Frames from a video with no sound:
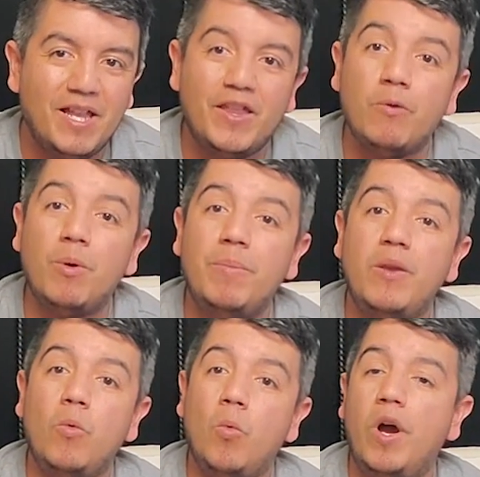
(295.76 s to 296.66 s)
There will
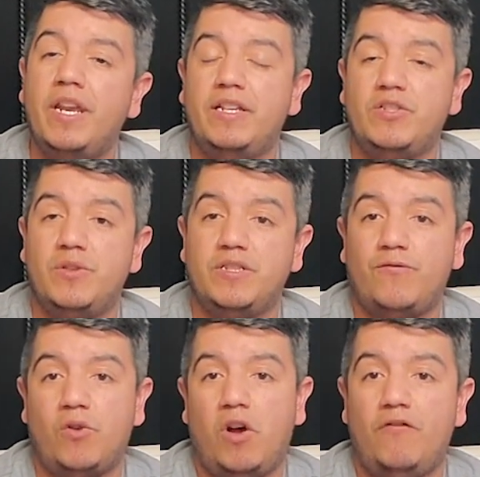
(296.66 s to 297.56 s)
be one entrance
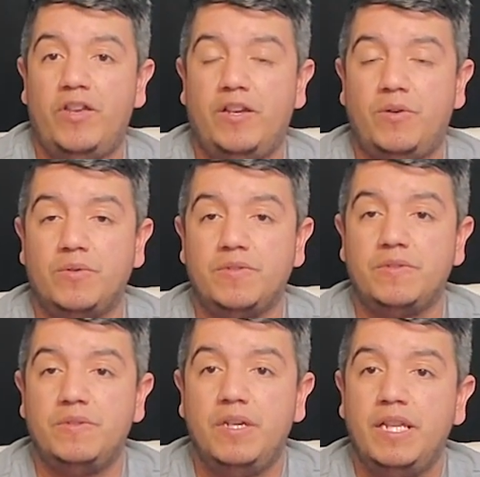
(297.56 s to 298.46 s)
for all
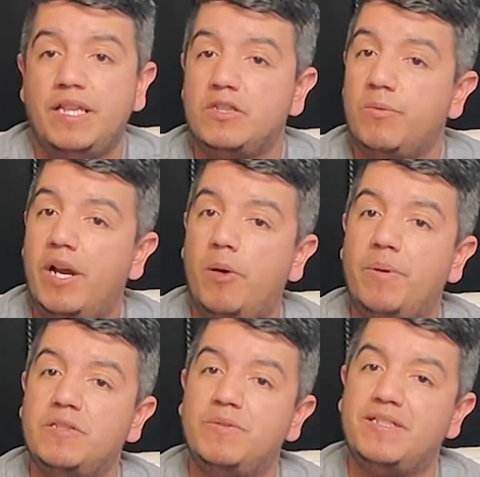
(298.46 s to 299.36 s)
vehicles. This will
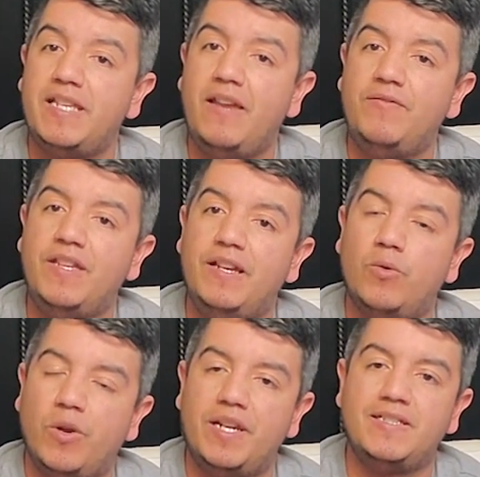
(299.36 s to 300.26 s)
help us with safety
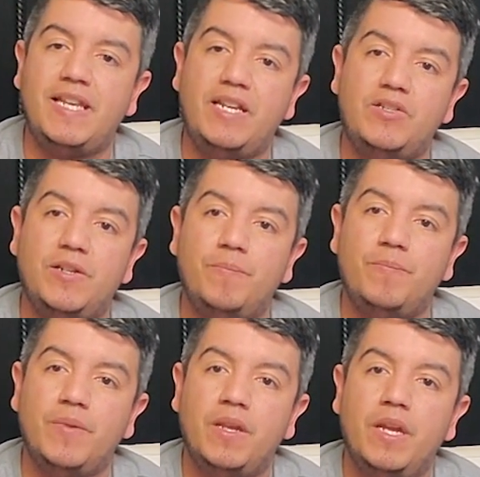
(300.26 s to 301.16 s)
and organization.
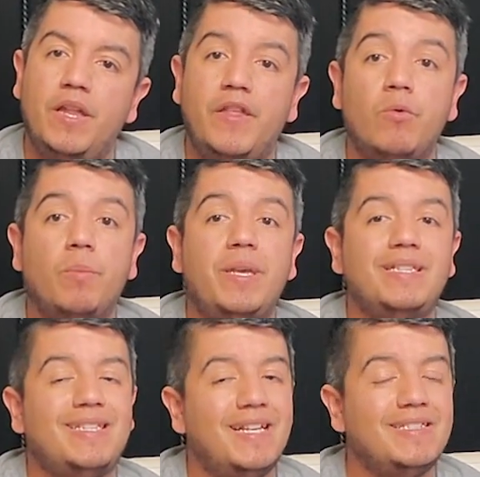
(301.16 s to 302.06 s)
There will
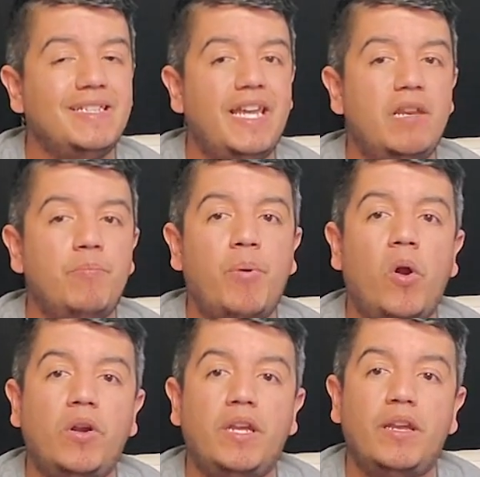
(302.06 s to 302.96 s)
be designated
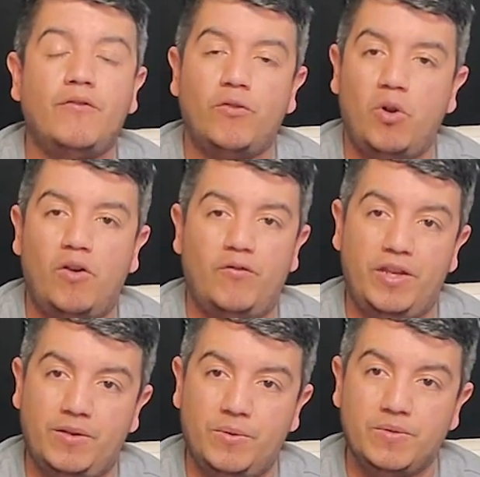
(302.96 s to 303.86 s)
parking for all
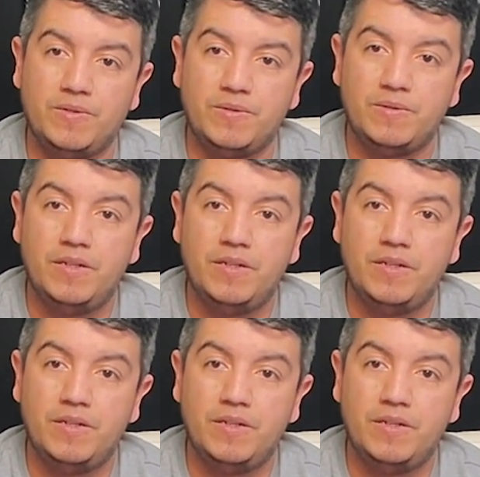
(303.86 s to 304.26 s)
vehicles.